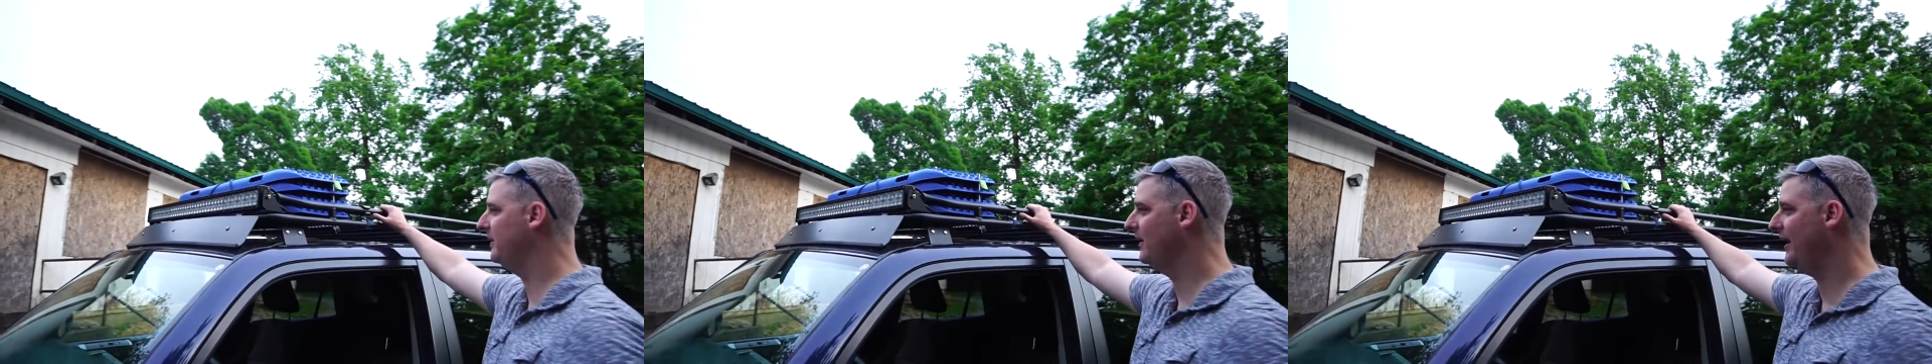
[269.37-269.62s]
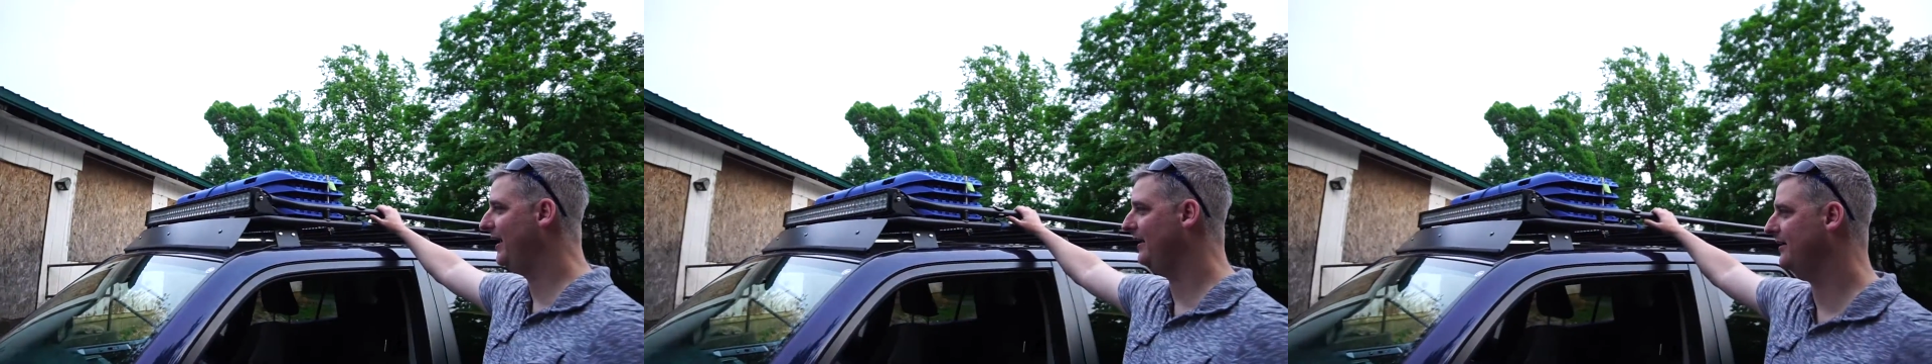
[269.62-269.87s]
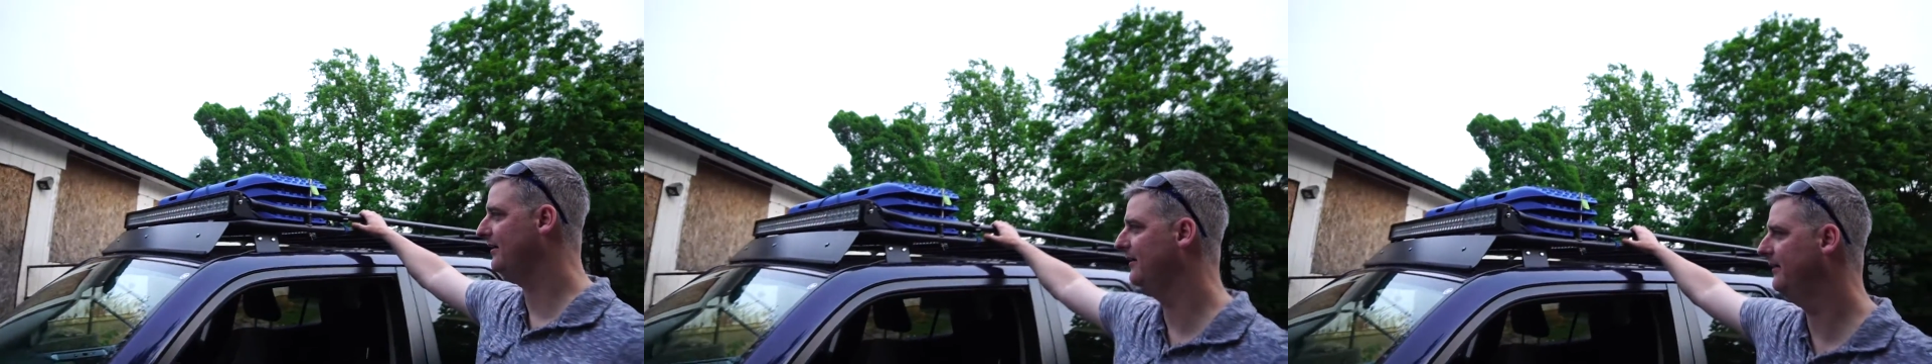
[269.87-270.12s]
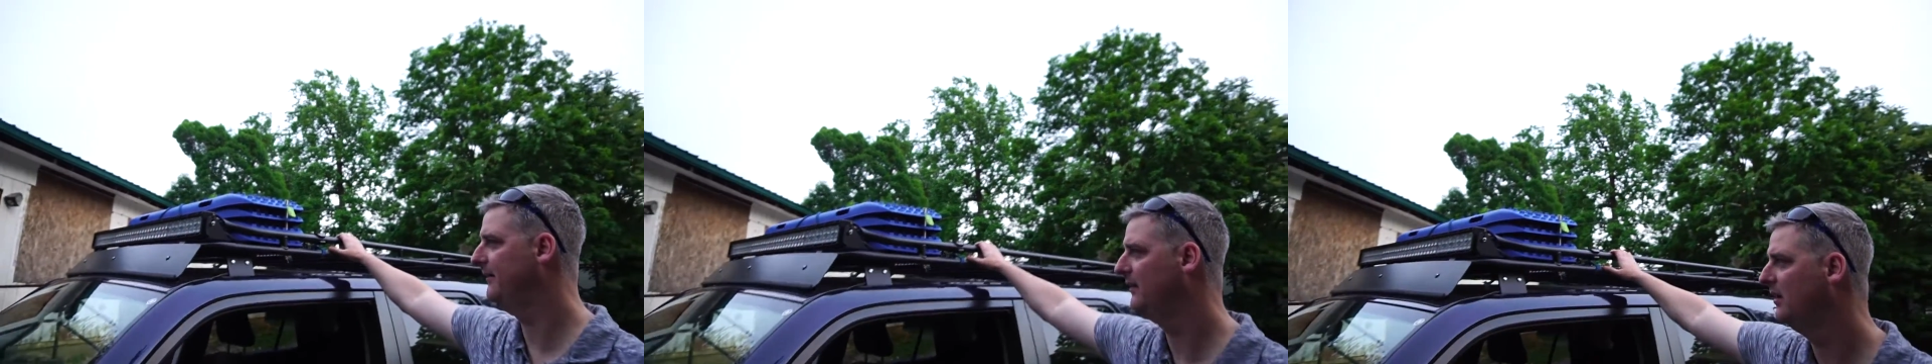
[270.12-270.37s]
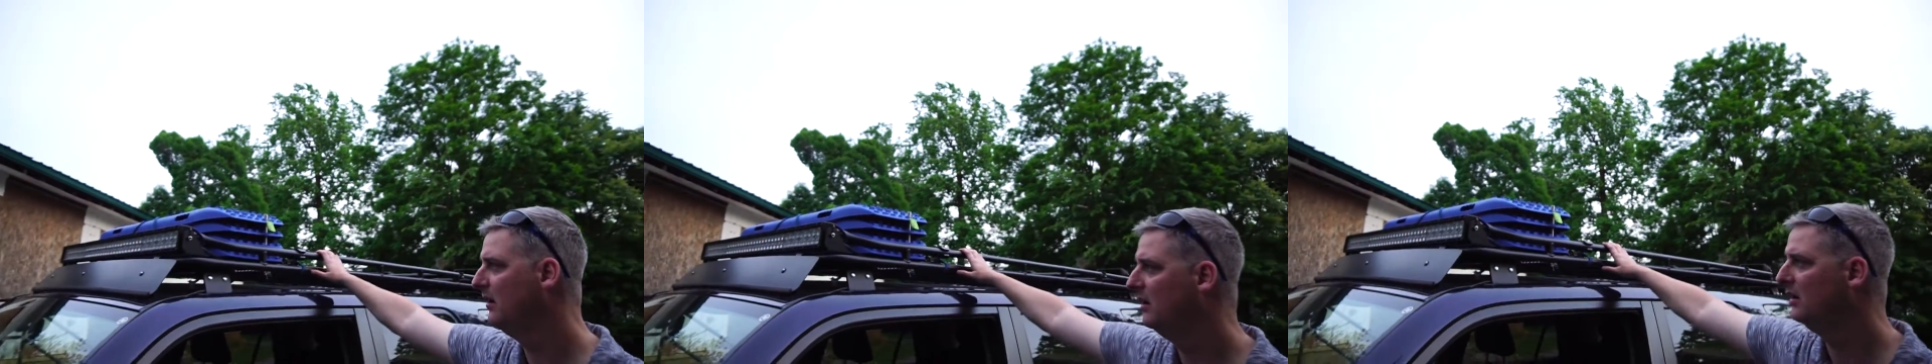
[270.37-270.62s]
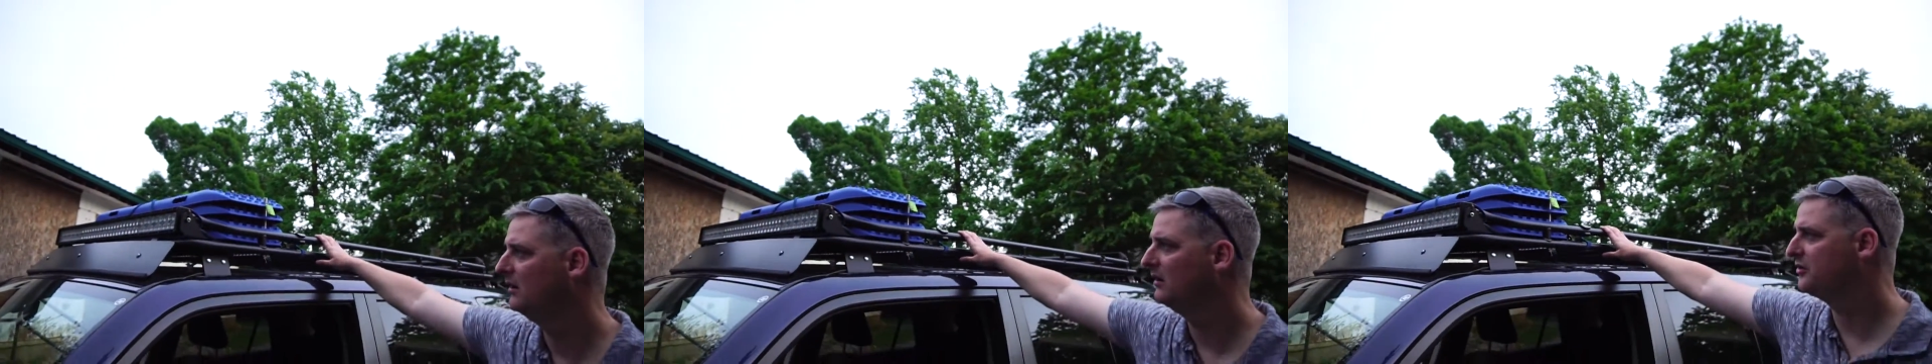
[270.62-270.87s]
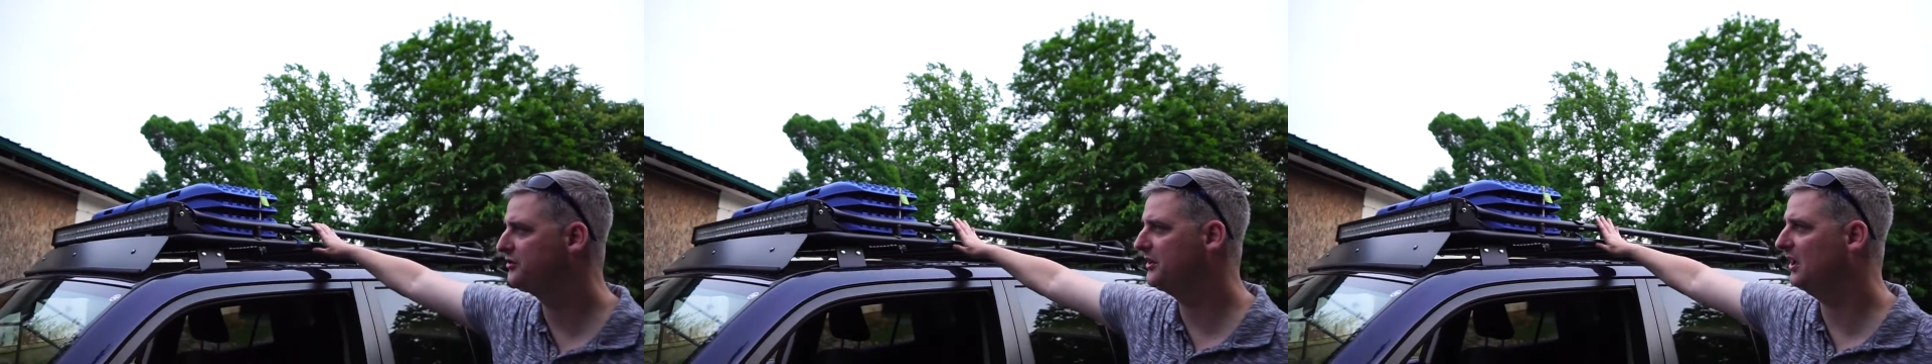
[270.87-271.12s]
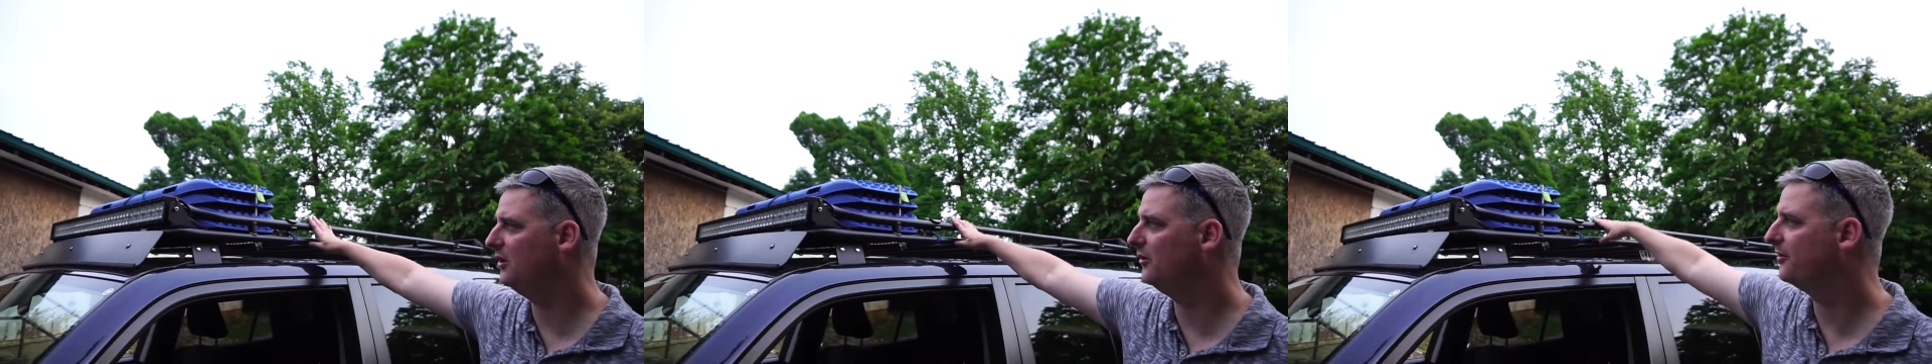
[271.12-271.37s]
rack,
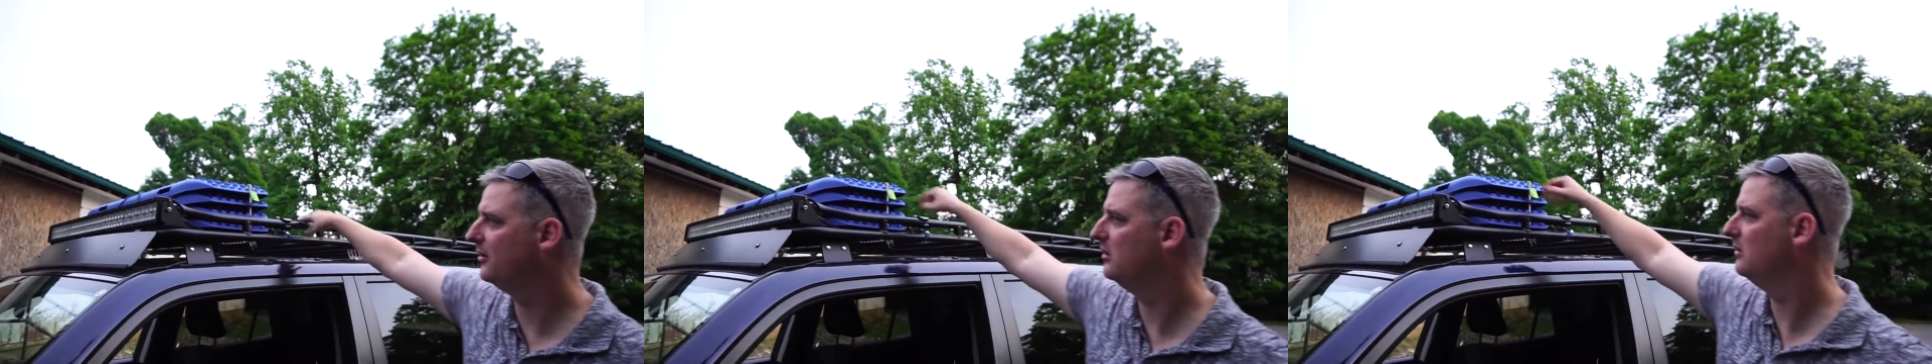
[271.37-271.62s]
stealth